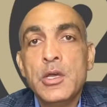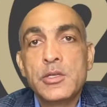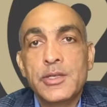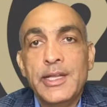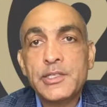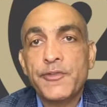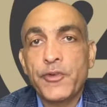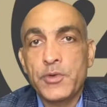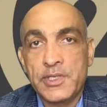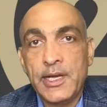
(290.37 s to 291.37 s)
So that's the
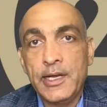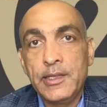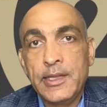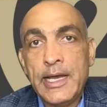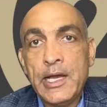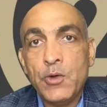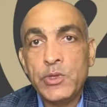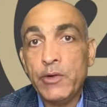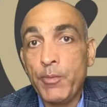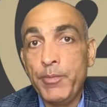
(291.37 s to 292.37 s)
first sign. Now
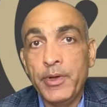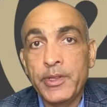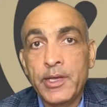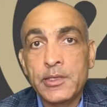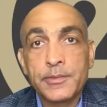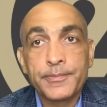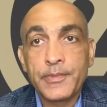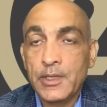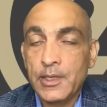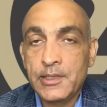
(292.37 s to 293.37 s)
there were buildings,
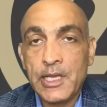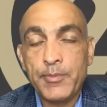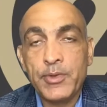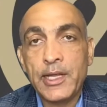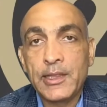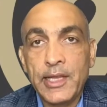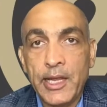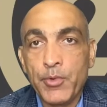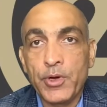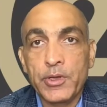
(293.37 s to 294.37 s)
example like
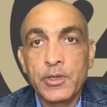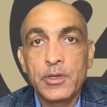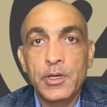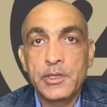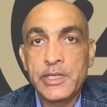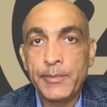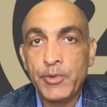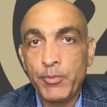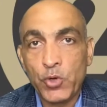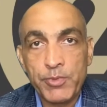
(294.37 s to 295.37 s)
Landmark,
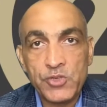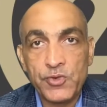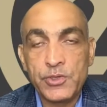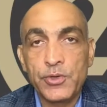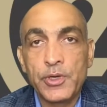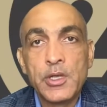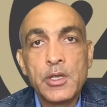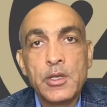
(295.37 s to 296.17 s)
example Myrtle Beach Resort,